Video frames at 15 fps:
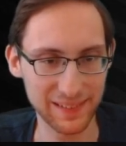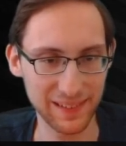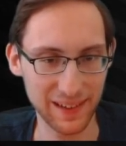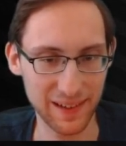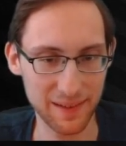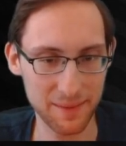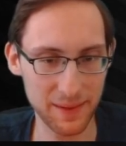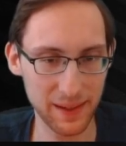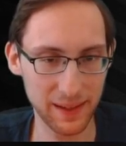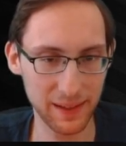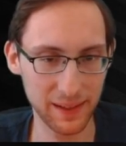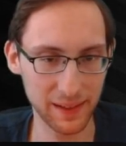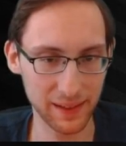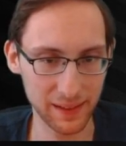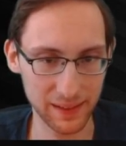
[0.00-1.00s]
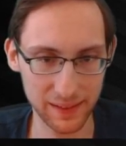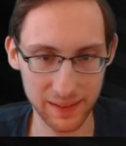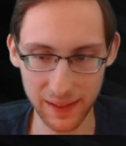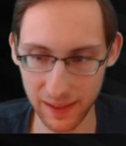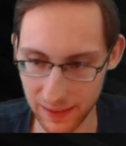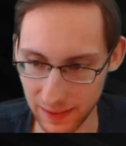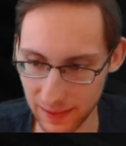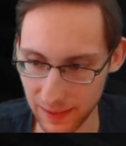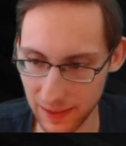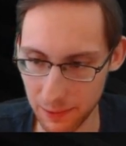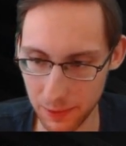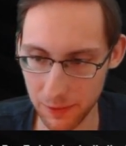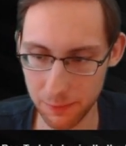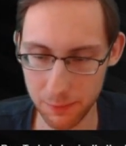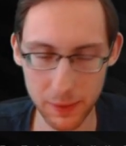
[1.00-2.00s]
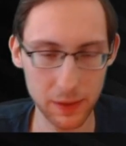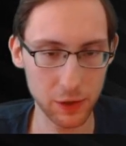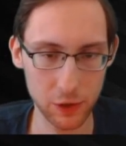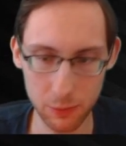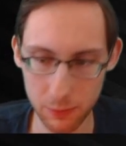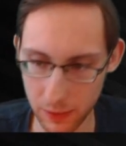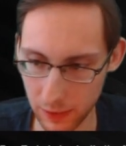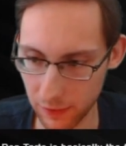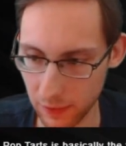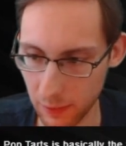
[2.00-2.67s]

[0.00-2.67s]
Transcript: I mean, technically we've been human at